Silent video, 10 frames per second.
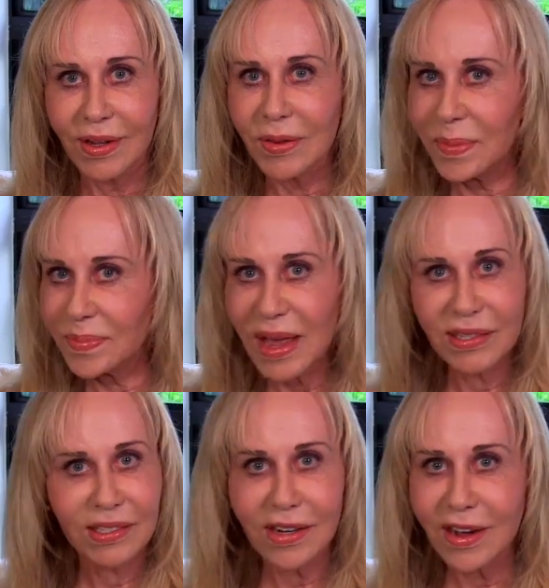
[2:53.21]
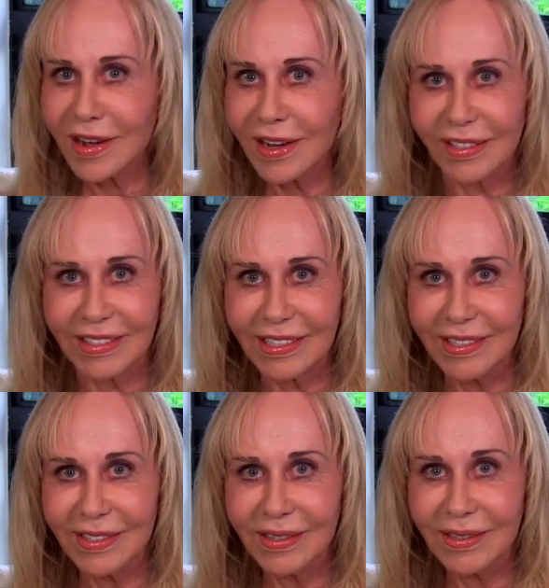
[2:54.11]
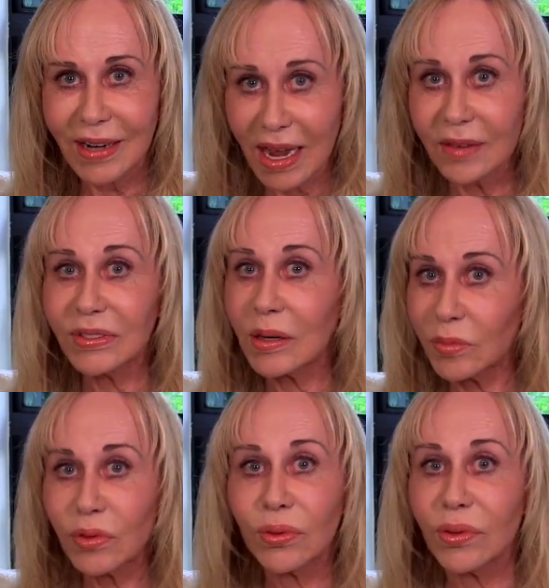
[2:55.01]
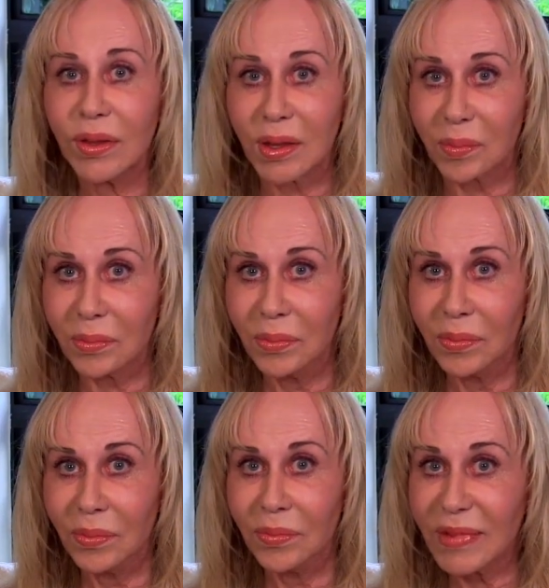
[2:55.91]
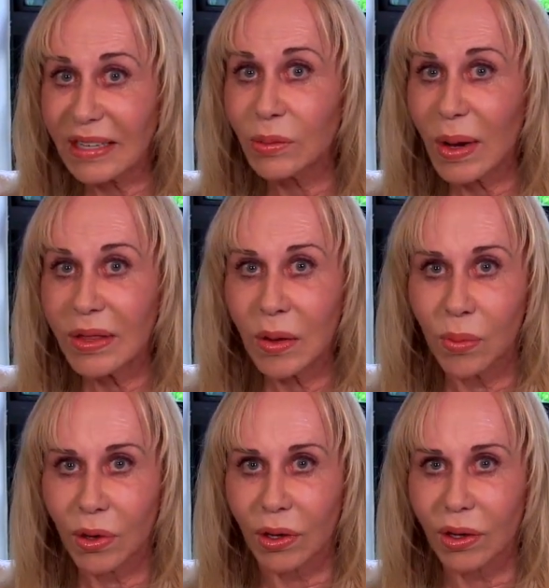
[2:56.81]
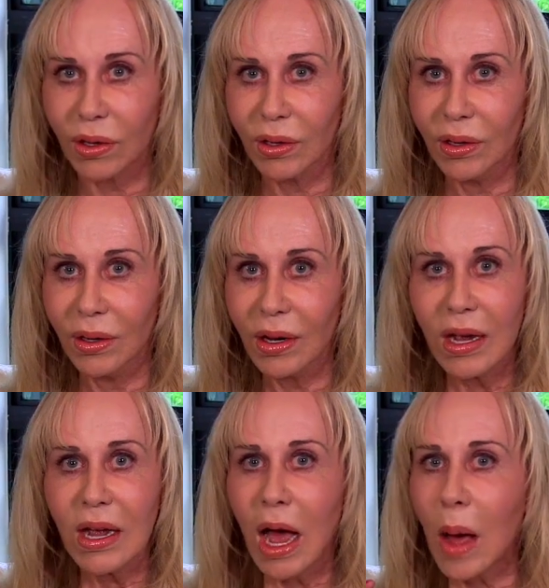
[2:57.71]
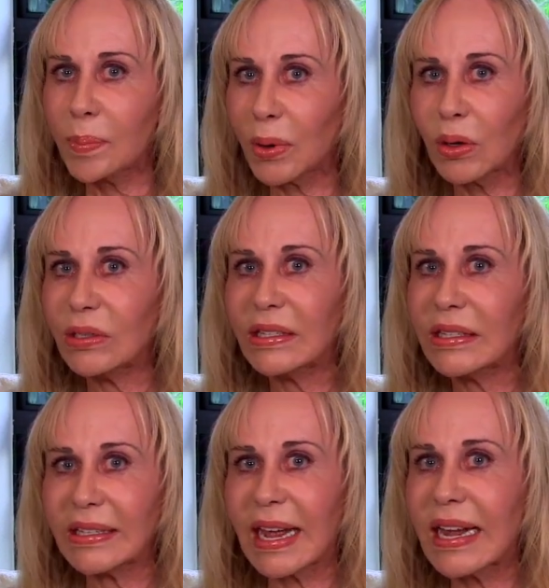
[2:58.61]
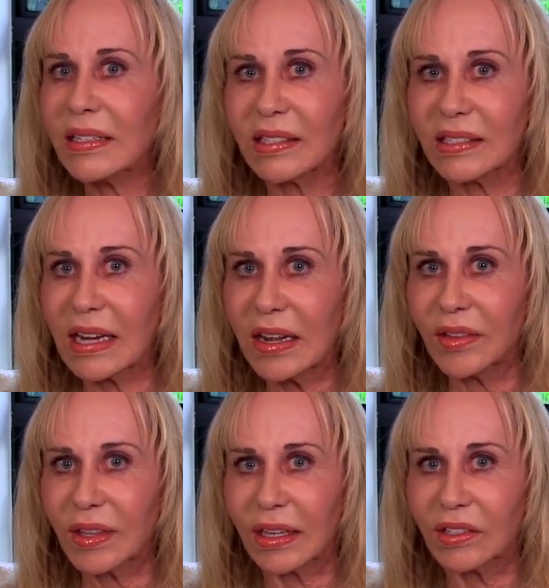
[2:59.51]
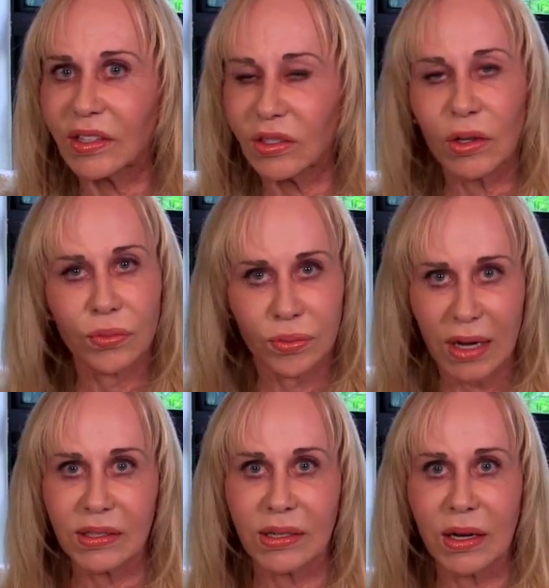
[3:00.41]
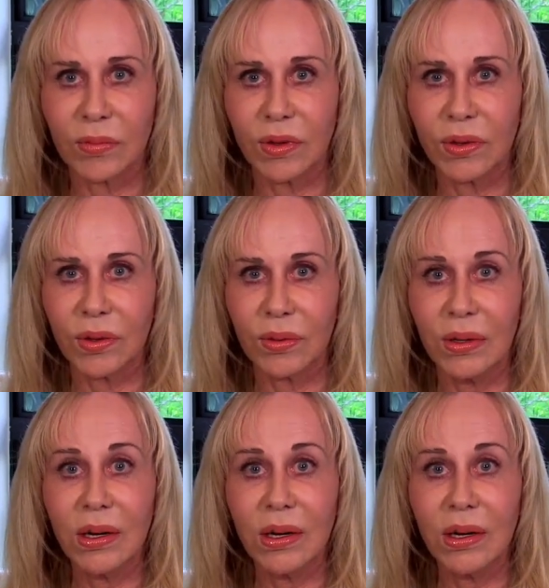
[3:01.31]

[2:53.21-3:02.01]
The best cons have some truth in them. That's why they work. A person can't say things that don't resonate with you.